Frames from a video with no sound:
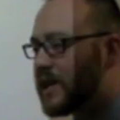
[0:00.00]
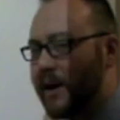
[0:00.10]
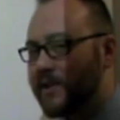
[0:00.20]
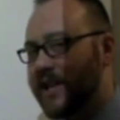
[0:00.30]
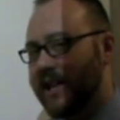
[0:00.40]
Now
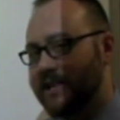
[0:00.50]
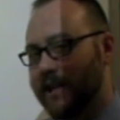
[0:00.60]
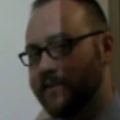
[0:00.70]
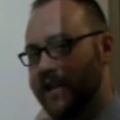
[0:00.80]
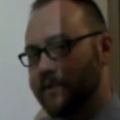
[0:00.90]
I'm going to take that
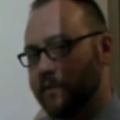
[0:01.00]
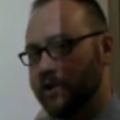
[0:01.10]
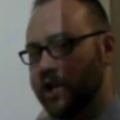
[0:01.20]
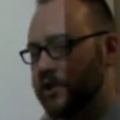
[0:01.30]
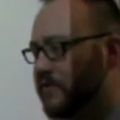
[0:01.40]
same sentence, I'm going
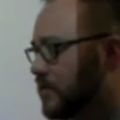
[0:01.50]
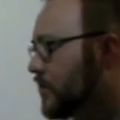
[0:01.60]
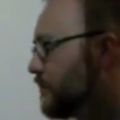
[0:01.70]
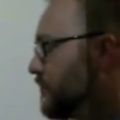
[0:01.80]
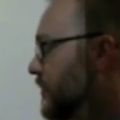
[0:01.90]
to change a
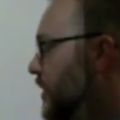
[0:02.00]
verb.